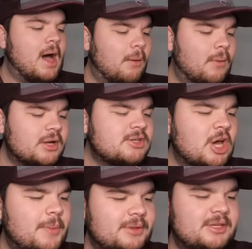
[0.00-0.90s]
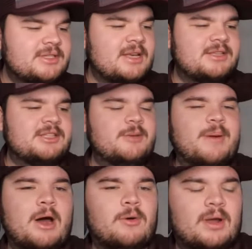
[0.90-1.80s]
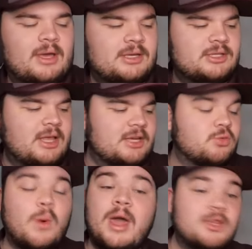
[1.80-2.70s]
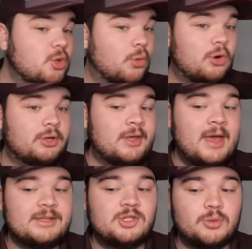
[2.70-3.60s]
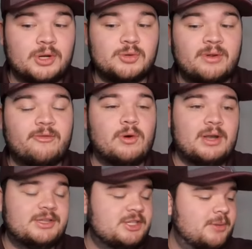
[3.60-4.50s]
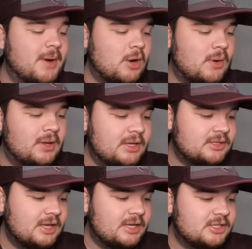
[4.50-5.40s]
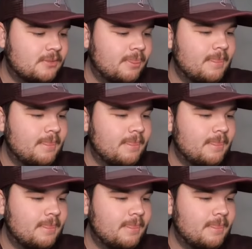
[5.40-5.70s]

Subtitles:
I want to talk about this SEC power rankings list. Way too early, yes, 2024 SEC power rankings list.